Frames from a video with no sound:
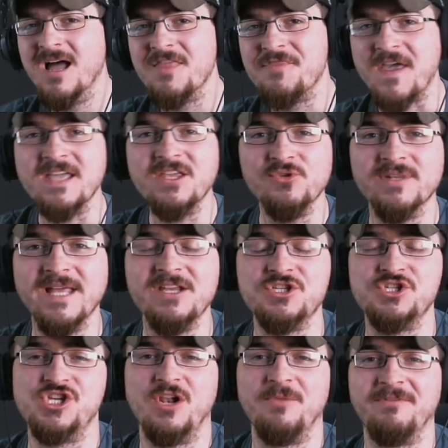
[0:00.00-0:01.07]
Thank you, ladies
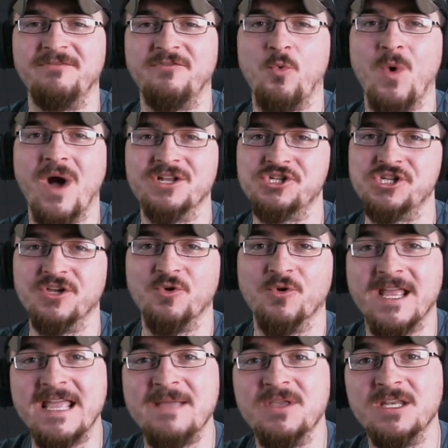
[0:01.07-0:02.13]
and gentlemen, for watching.
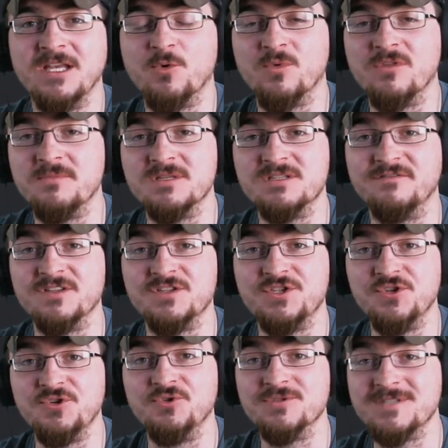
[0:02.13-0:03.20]
Gorhamian here with Misfit
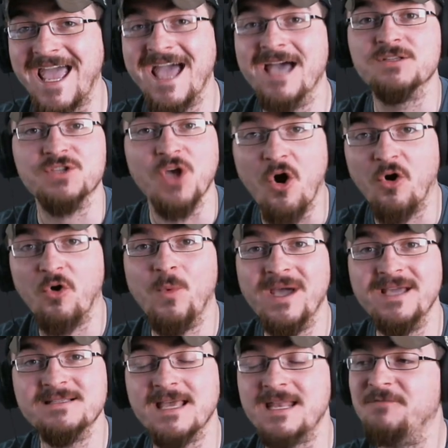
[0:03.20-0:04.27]
Studios as
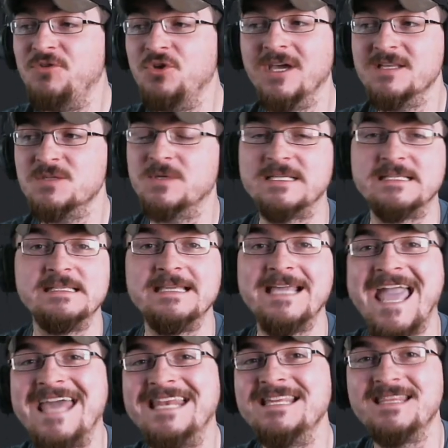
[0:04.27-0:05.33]
always. And if you guys want to see
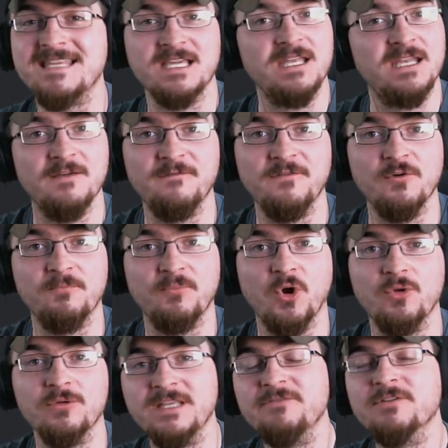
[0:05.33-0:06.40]
anything in HitFilm
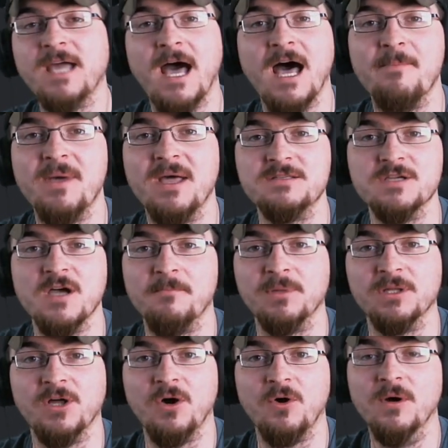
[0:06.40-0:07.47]
Pro, leave a comment down
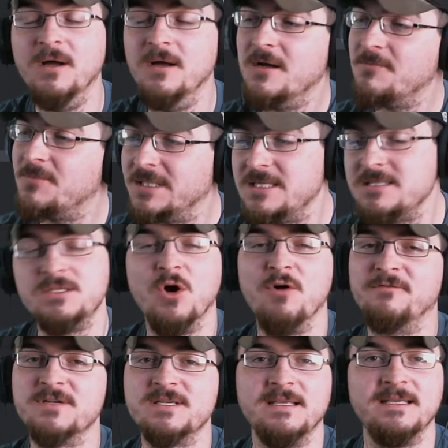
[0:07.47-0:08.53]
below. Please don't
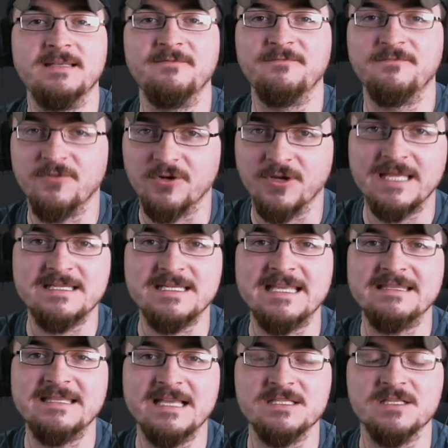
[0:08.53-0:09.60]
for forget to
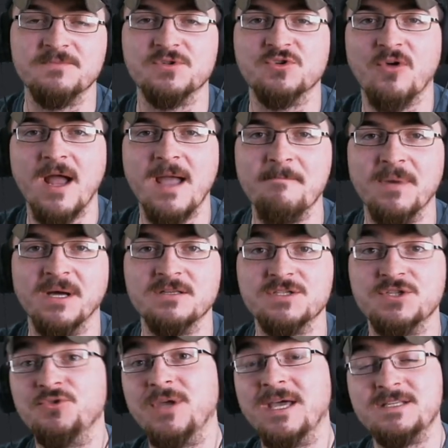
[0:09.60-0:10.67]
hit that subscribe button
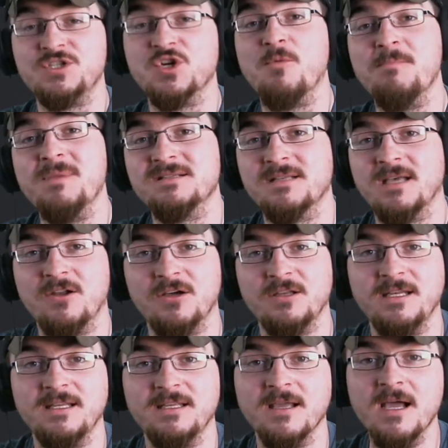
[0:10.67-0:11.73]
so you guys don't miss out on
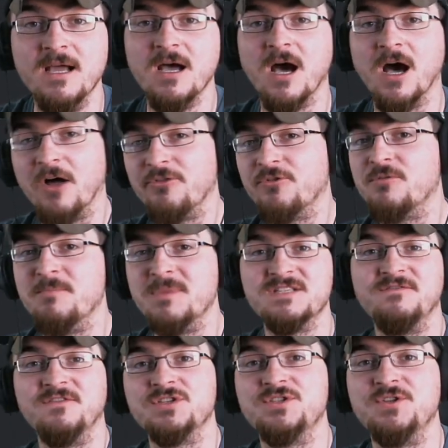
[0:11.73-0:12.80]
any other
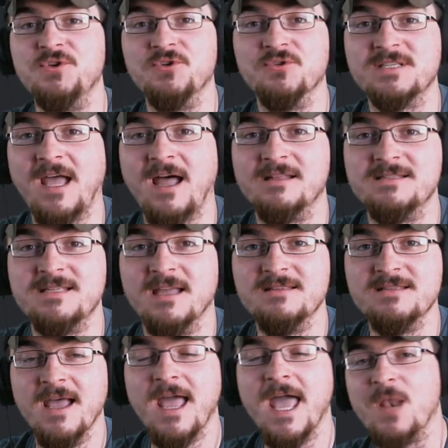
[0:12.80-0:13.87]
Misfit Studios
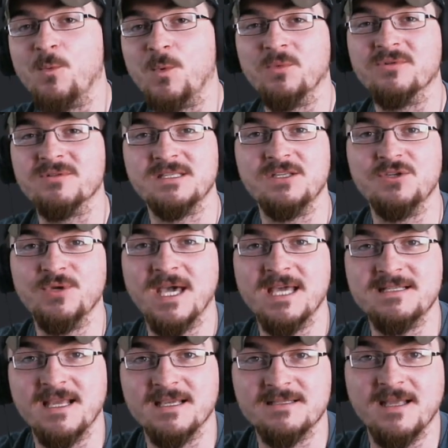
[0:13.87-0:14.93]
content. And we will see you
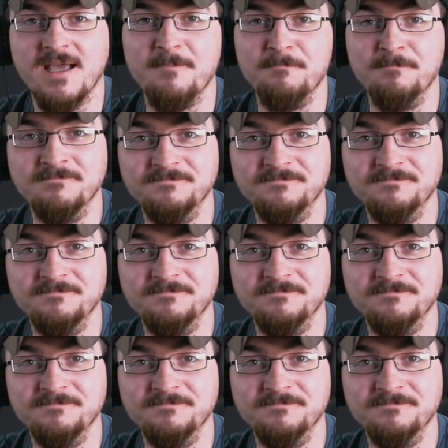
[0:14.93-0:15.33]
guys next time.